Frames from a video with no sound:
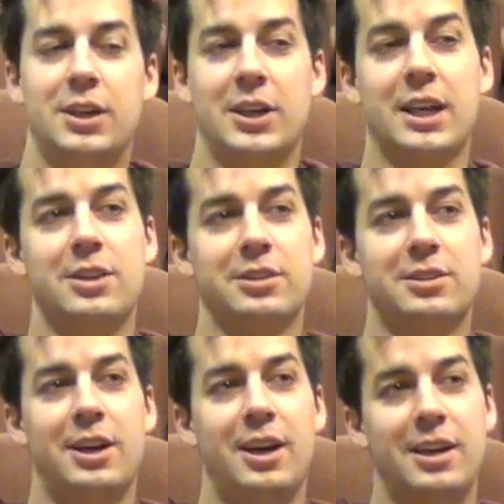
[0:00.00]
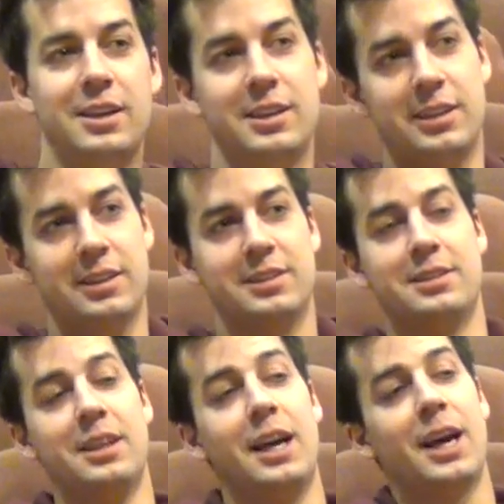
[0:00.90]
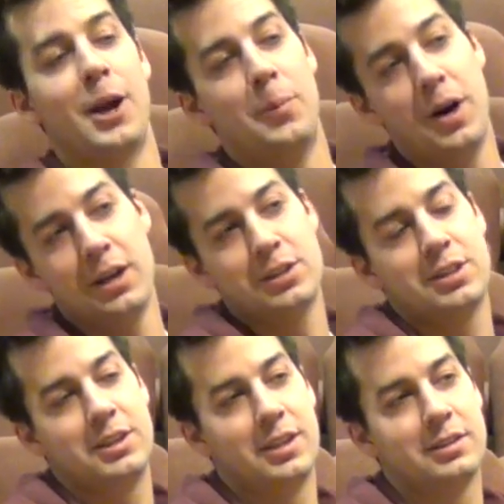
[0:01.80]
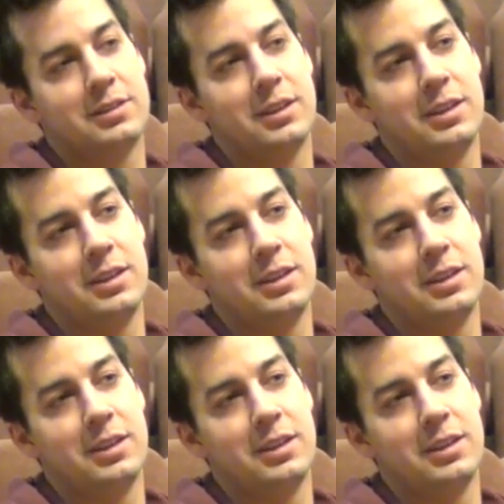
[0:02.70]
Hecklers. Let's see. I got a bunch. There's